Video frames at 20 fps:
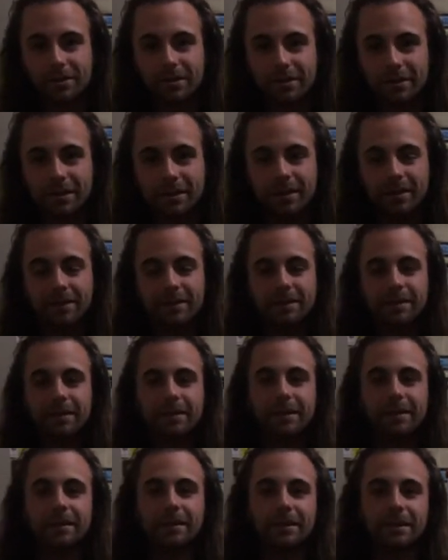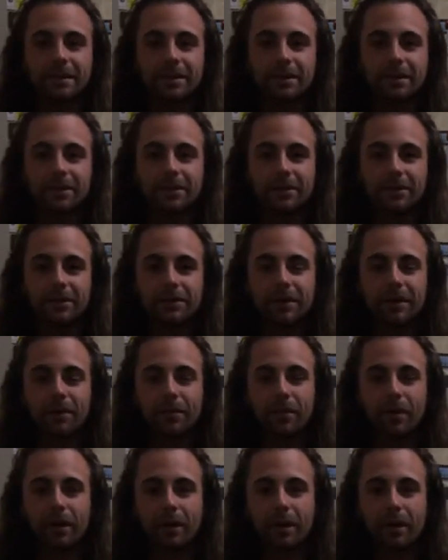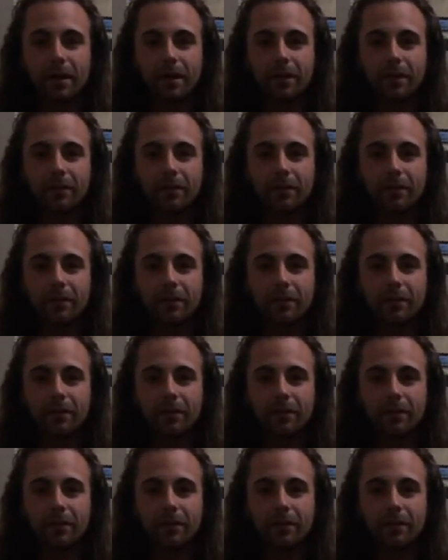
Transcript: New Zealand in February